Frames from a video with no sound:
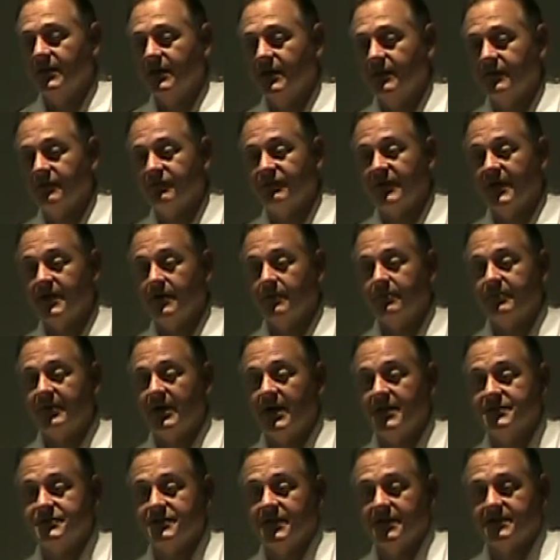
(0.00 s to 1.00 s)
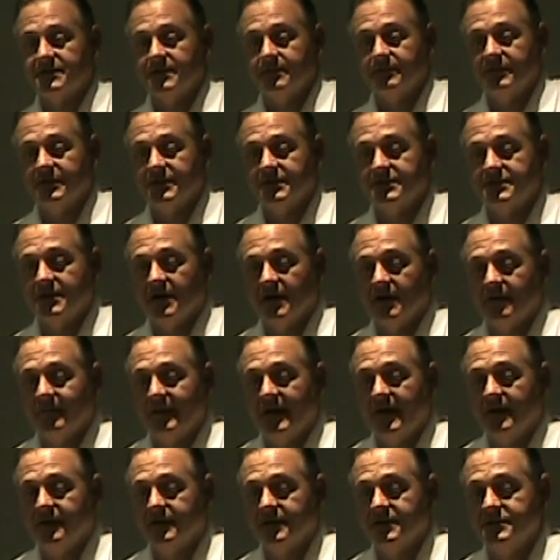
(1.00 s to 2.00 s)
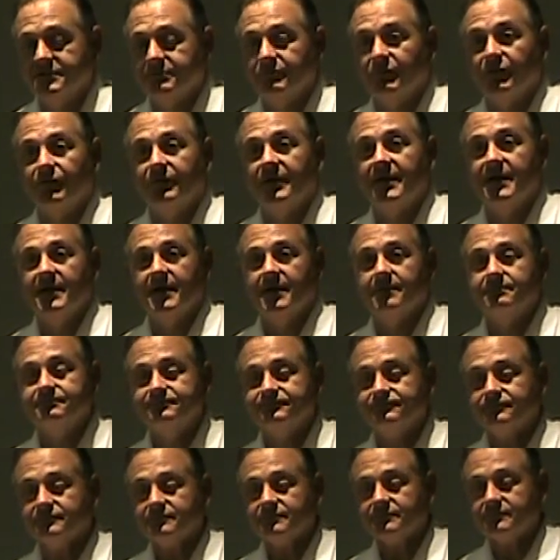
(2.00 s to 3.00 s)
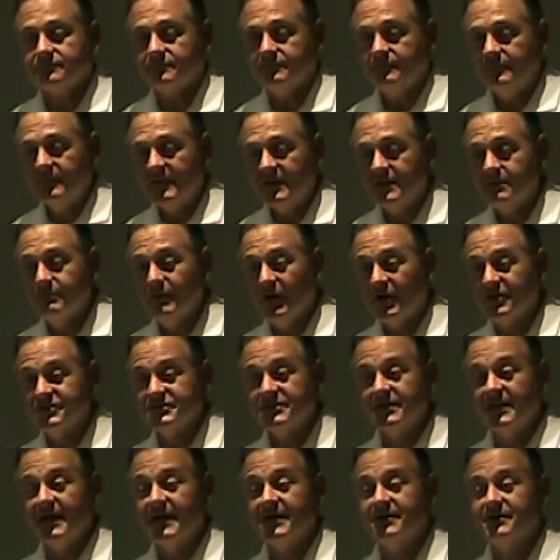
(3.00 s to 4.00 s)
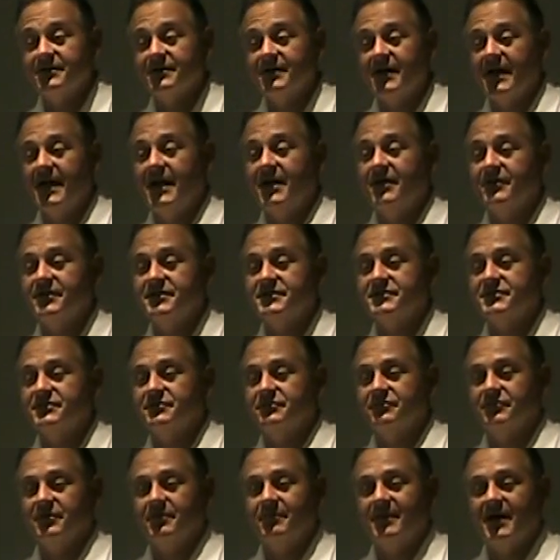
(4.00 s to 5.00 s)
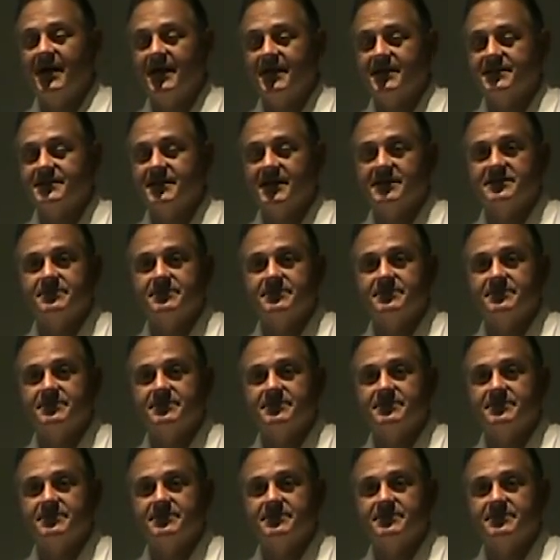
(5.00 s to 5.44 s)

Uh, the final project I'm going to talk about is MARIA, Mars Lander Eris Robotics